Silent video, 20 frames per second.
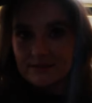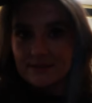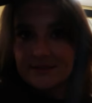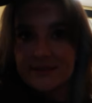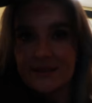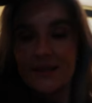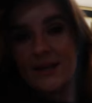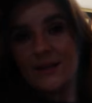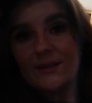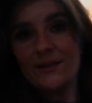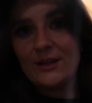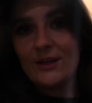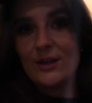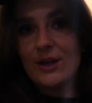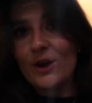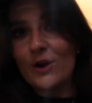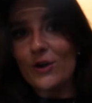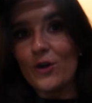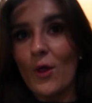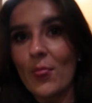certainly
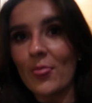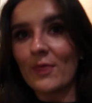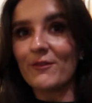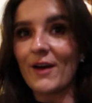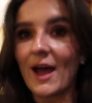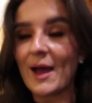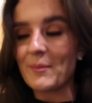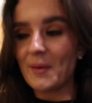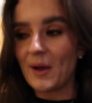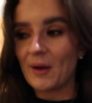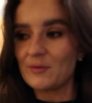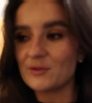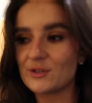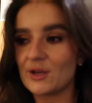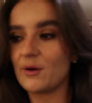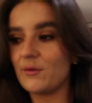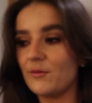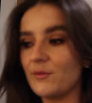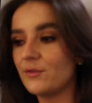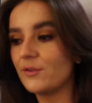not the vibe I was
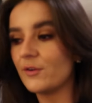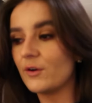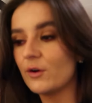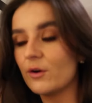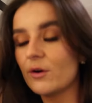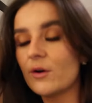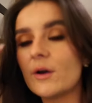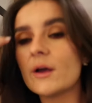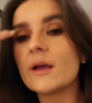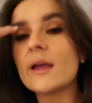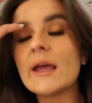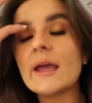going for.